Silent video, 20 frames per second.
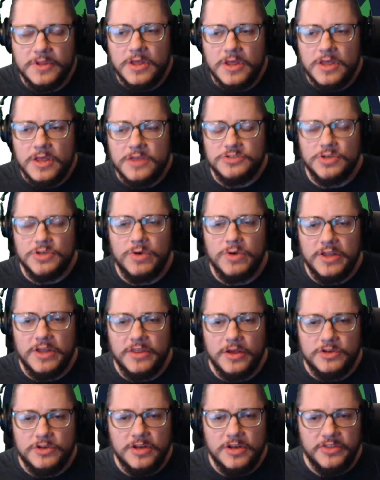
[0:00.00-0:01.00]
So I
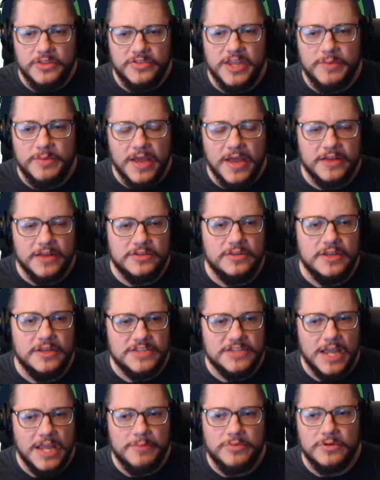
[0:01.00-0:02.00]
want you to think back to the
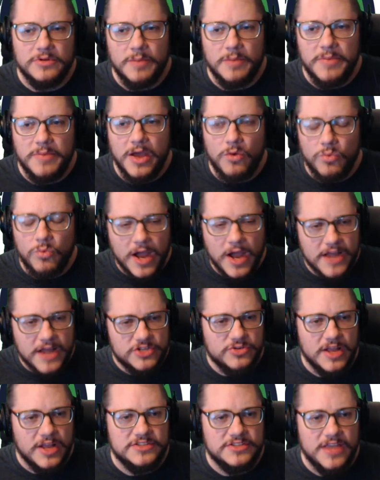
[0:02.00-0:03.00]
example about why
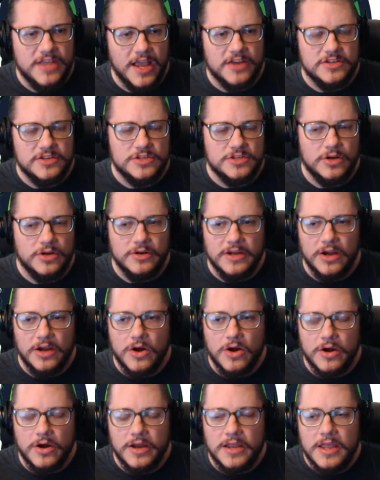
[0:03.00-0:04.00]
transactions
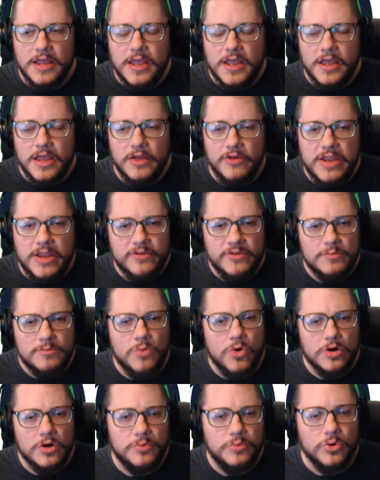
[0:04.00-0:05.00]
are even
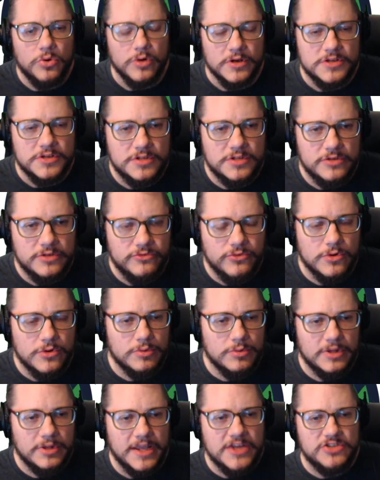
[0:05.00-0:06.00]
more important for a
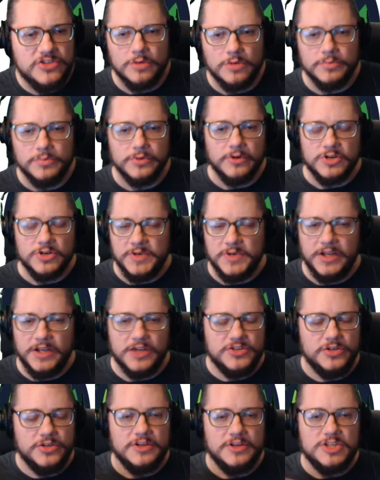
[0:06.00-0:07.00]
relational approach,
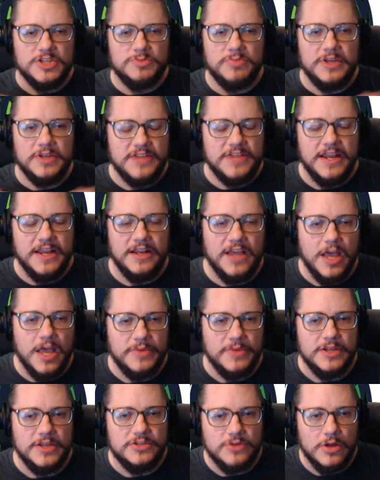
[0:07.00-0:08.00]
because you're going to split data
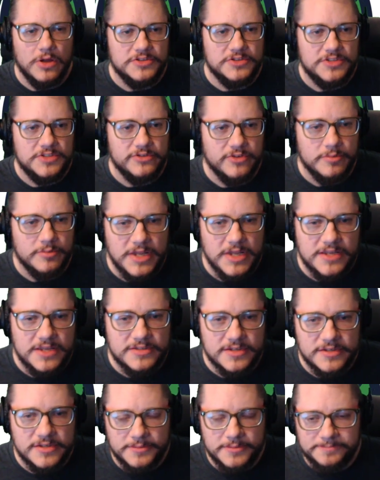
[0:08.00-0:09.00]
up into all those different
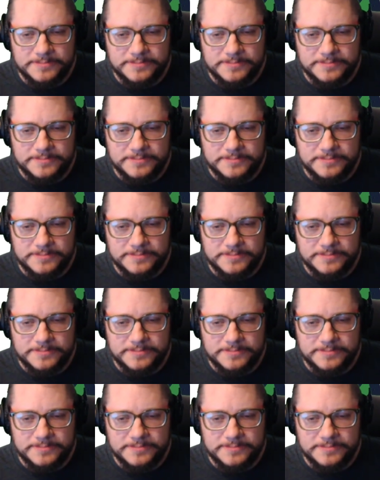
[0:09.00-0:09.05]
pieces.